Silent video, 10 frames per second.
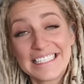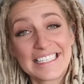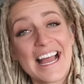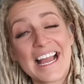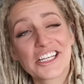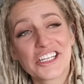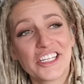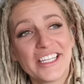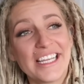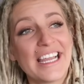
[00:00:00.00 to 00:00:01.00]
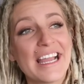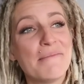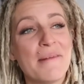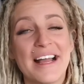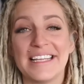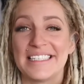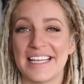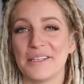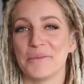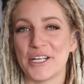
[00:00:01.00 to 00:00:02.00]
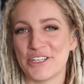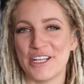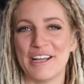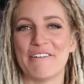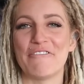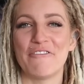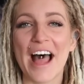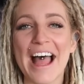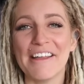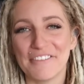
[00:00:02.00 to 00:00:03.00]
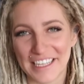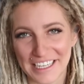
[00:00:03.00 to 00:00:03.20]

is actually my celebration of five